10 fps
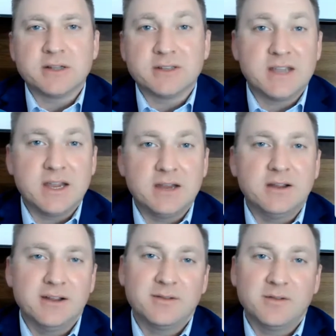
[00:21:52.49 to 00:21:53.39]
let's say,
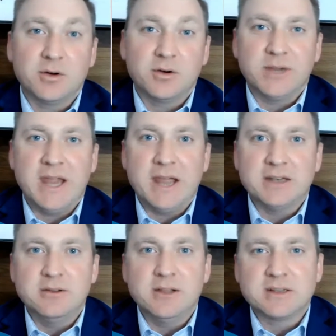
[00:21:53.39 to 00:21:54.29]
of course, we can't
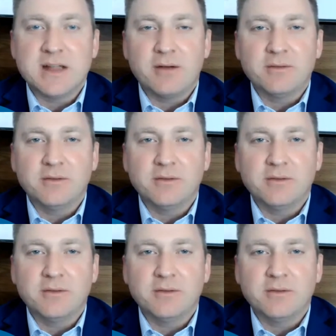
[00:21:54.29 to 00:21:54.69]
do this now.